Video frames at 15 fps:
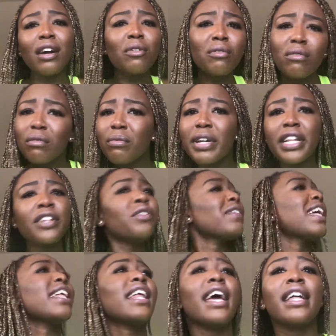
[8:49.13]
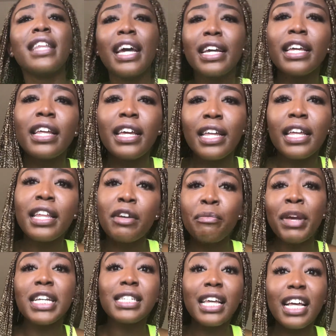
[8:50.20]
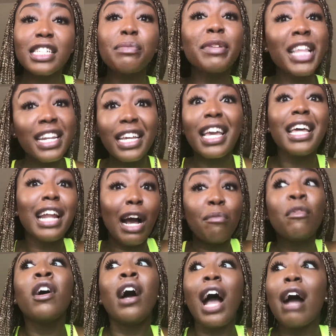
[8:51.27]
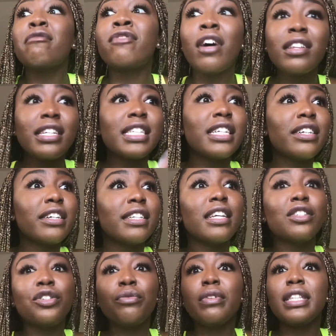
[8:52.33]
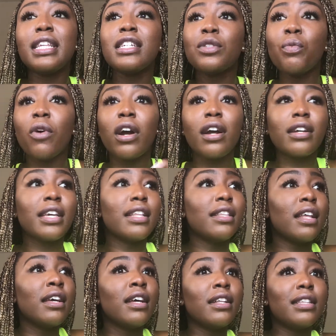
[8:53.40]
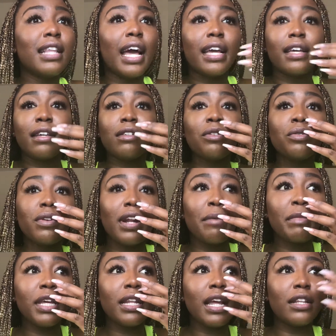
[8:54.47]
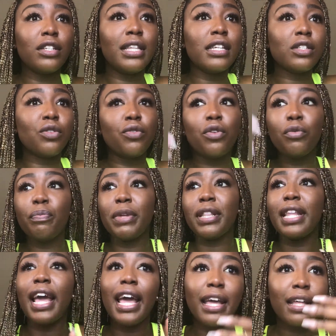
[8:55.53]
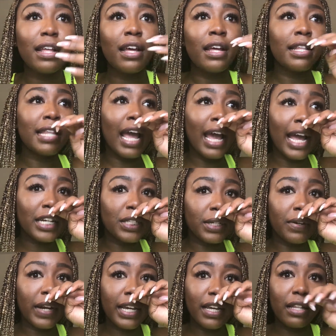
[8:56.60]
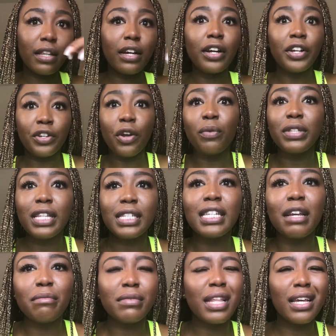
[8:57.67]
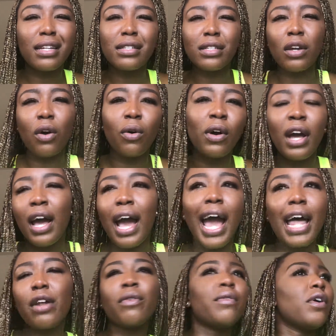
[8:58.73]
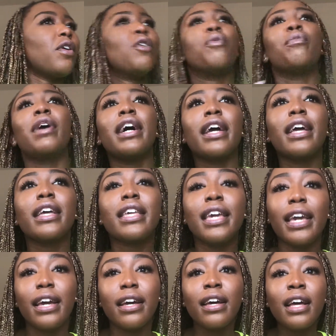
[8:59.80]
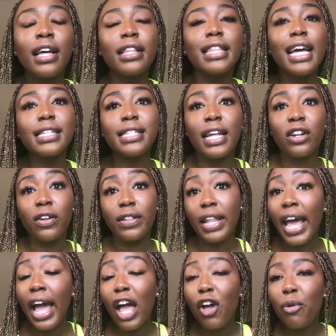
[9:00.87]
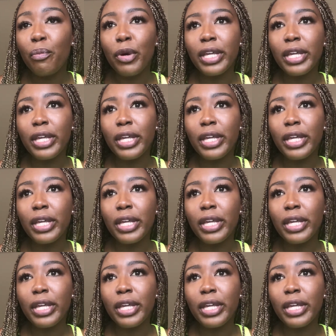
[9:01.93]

Would they do that? Like, it didn't make sense. But then again, I'm volunteering and doing this work and, like, you know what I mean? And this group and that extracurricular, knowing the same thing. So I don't know. But yeah, that's that on that.